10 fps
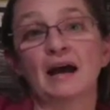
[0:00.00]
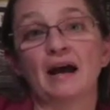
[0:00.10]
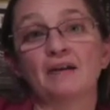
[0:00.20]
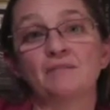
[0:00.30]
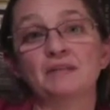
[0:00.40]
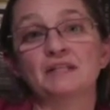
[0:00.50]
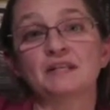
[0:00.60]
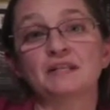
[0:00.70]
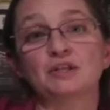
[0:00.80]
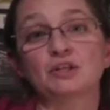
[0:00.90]
I've been
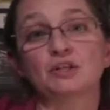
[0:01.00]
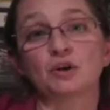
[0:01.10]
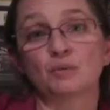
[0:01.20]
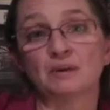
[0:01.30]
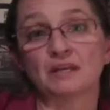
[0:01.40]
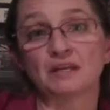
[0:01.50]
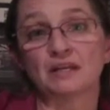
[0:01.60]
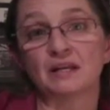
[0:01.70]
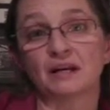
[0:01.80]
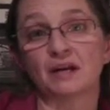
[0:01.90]
seeing so
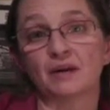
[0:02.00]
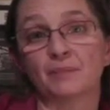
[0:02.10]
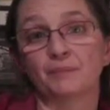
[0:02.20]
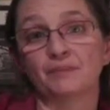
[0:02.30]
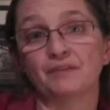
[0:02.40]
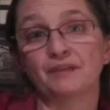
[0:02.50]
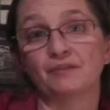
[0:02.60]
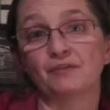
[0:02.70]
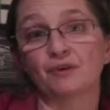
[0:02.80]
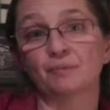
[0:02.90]
many
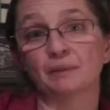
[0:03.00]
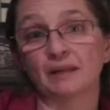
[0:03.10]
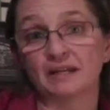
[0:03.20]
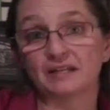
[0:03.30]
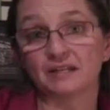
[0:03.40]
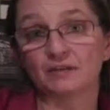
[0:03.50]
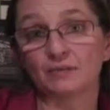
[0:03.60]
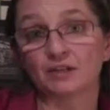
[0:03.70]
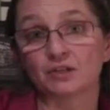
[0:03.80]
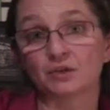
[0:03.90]
different places
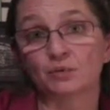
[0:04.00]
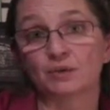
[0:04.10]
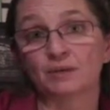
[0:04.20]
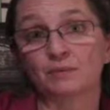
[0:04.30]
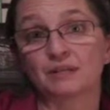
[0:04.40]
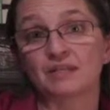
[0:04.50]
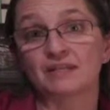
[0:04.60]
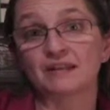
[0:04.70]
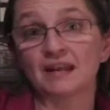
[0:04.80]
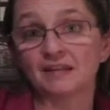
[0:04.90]
where we
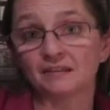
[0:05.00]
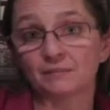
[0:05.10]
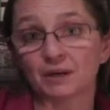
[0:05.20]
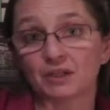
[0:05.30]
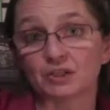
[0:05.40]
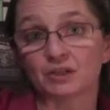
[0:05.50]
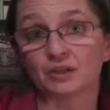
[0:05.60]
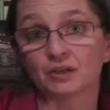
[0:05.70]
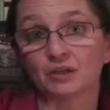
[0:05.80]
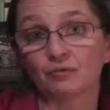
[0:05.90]
sense patient
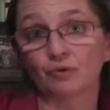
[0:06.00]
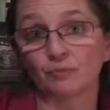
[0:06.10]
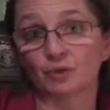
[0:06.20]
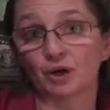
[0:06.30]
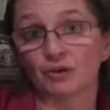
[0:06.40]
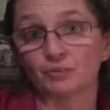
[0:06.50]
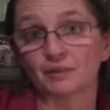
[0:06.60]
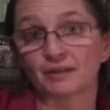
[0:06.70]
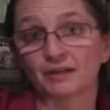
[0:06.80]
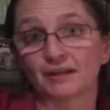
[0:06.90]
from the
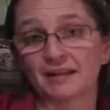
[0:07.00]
hospital.